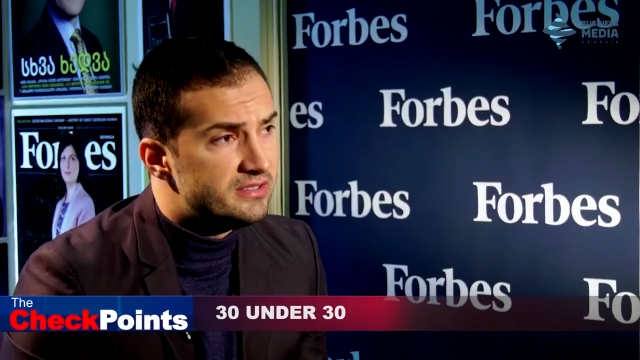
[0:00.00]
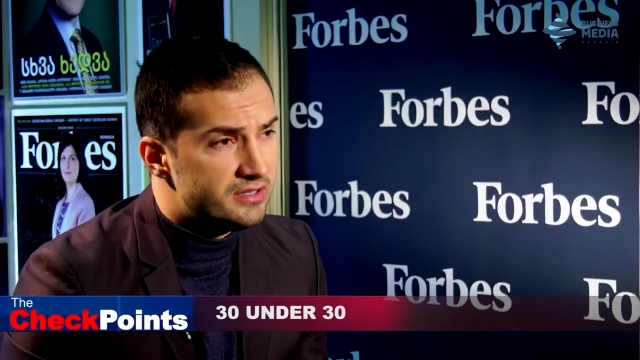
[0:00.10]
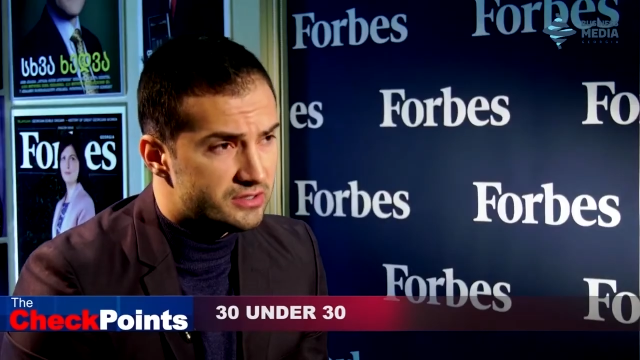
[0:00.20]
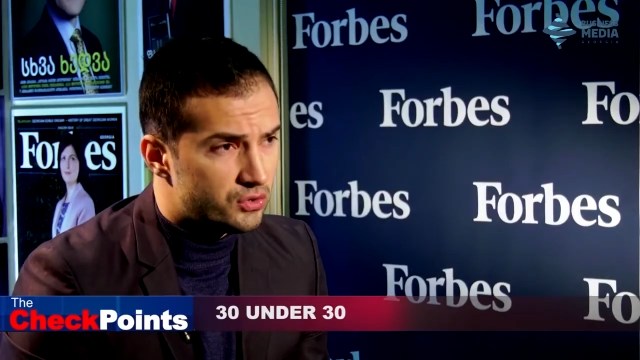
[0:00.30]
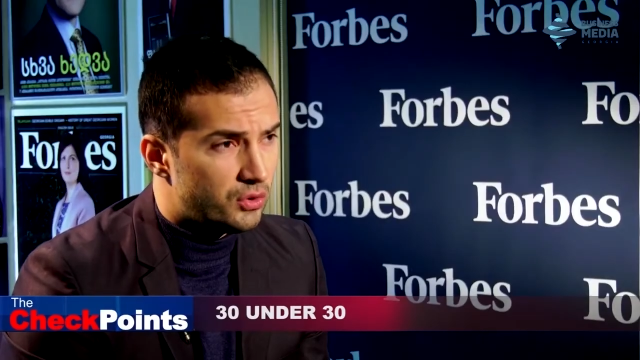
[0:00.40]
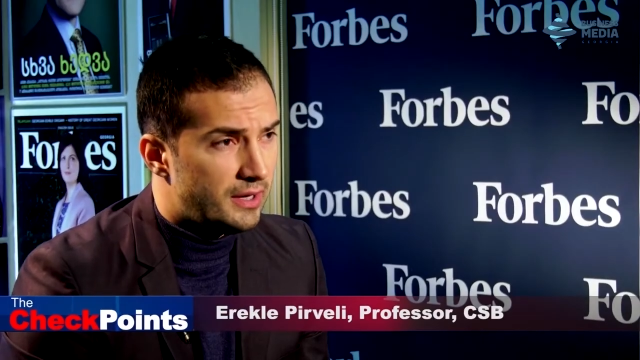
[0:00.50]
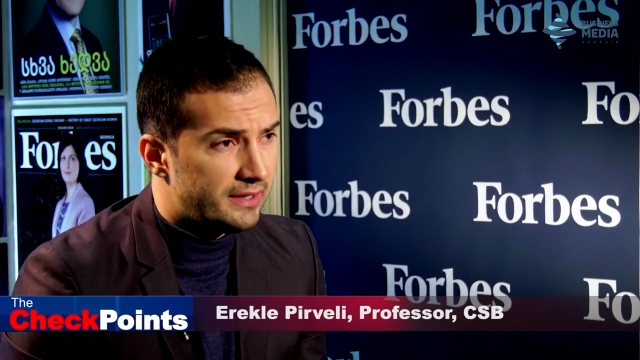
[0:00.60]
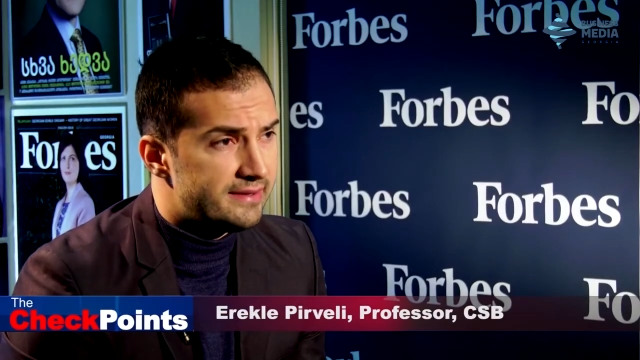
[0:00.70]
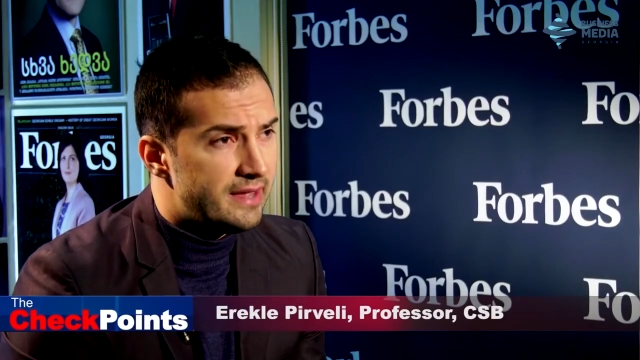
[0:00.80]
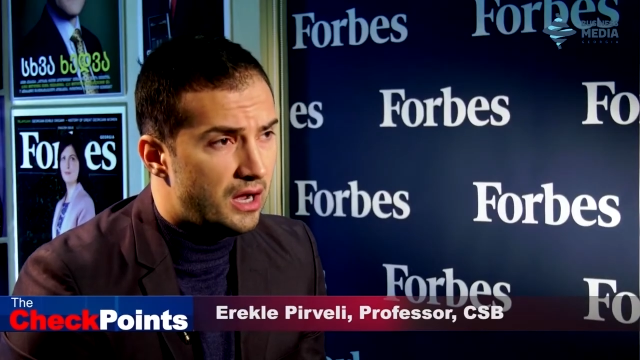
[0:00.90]
leaders or
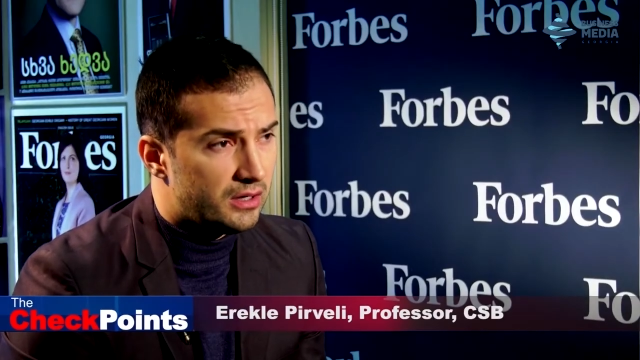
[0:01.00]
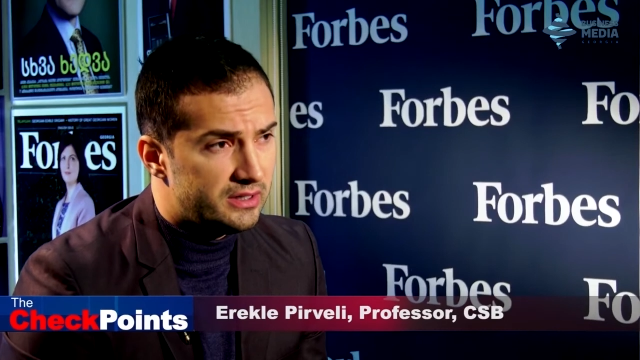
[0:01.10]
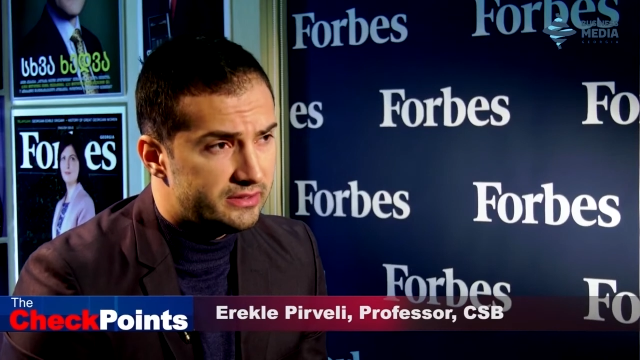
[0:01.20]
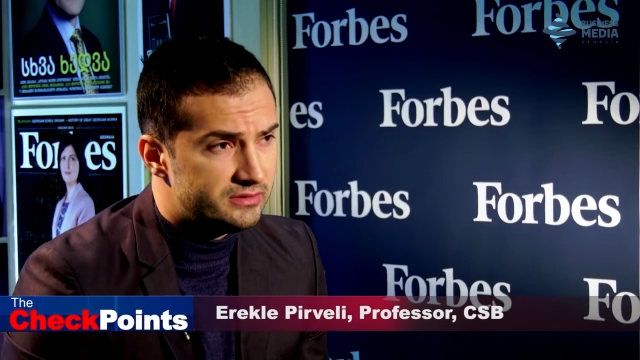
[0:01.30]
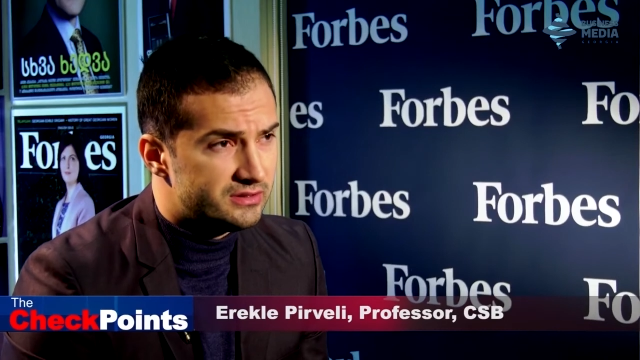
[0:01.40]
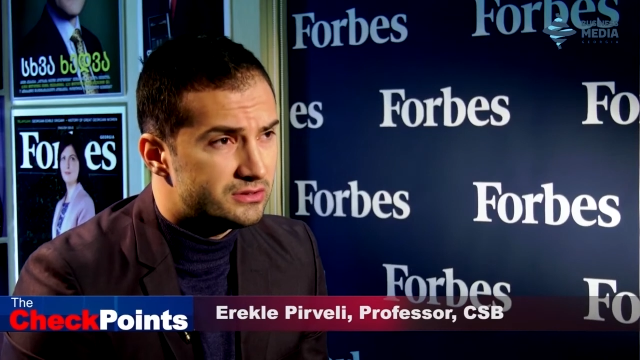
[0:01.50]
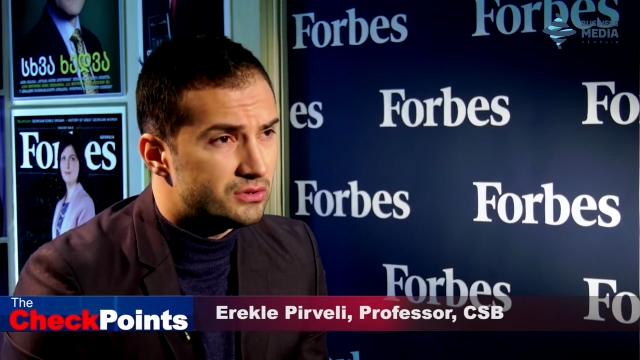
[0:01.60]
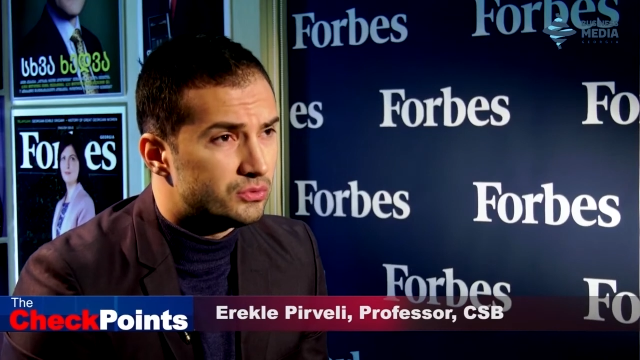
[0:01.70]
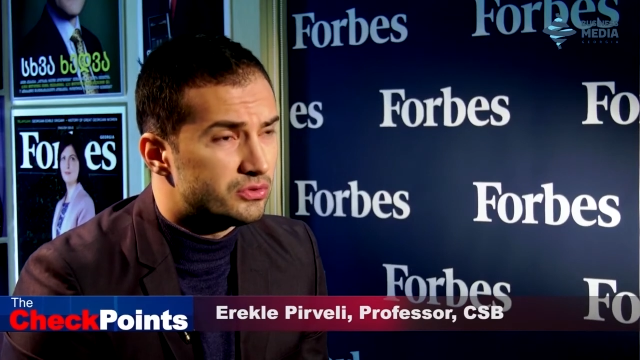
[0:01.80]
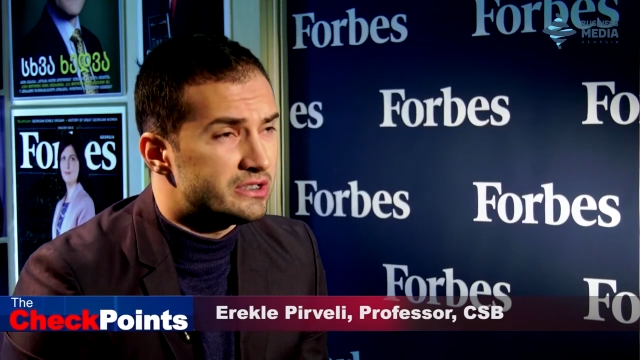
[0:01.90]
like young leaders,
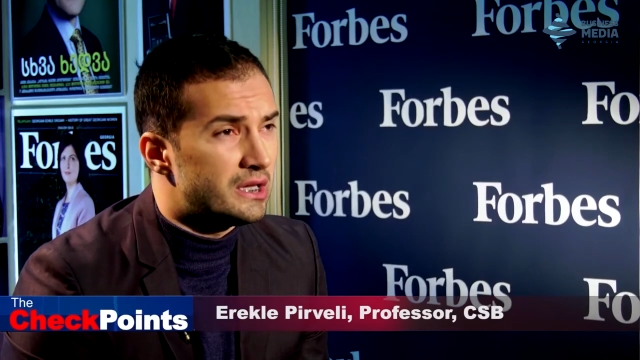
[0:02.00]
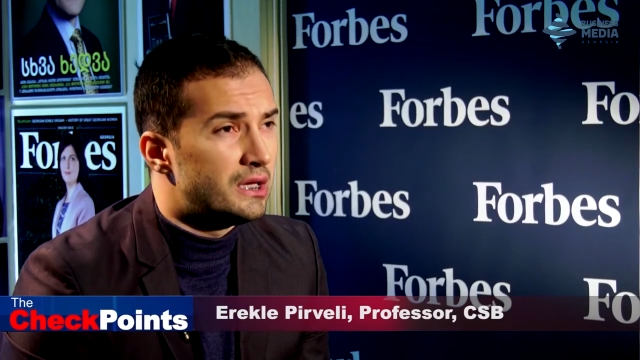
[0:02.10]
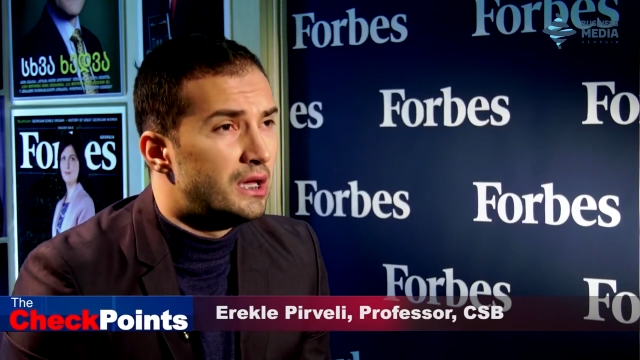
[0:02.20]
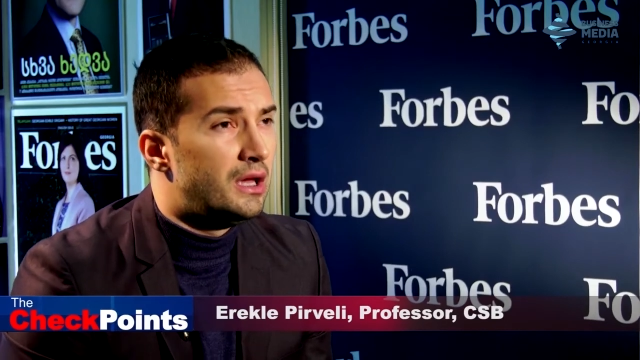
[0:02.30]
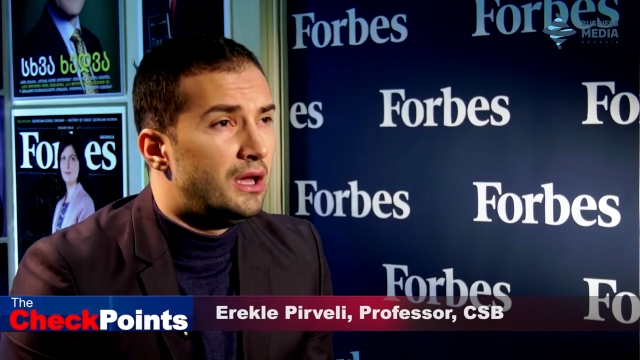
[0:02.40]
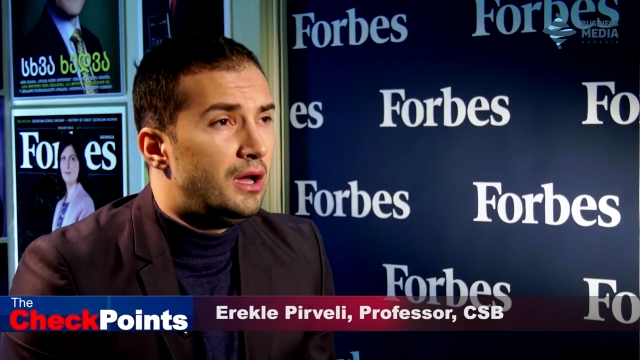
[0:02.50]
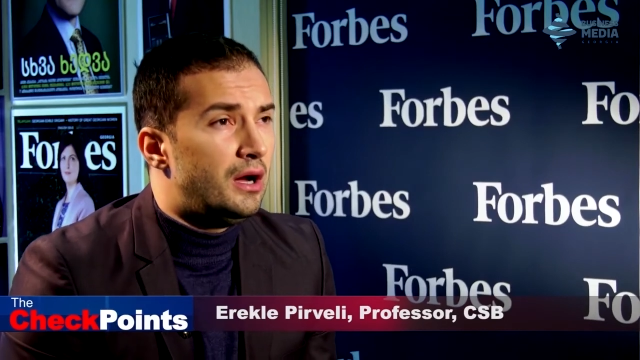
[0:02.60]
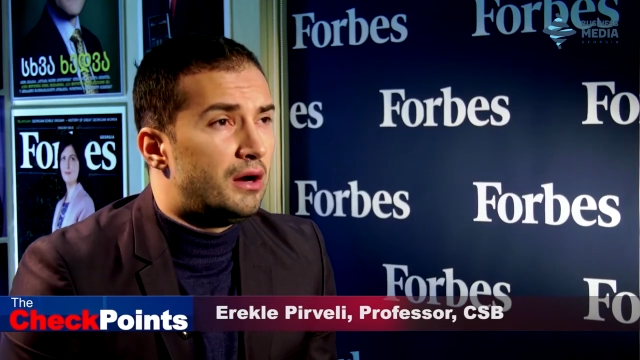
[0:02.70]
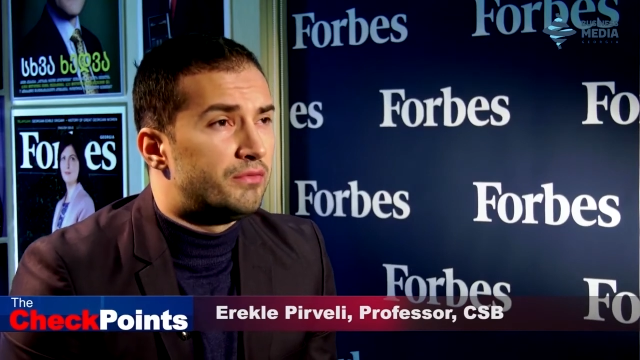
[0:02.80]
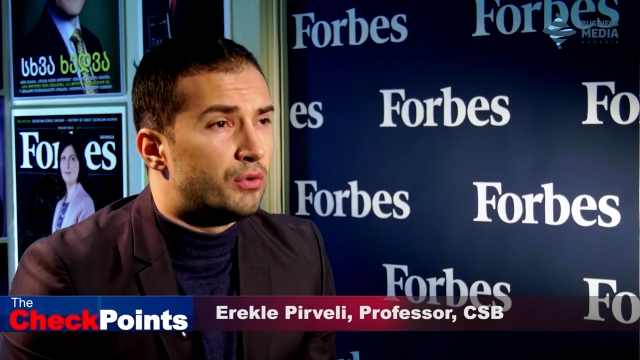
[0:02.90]
so to say, uh,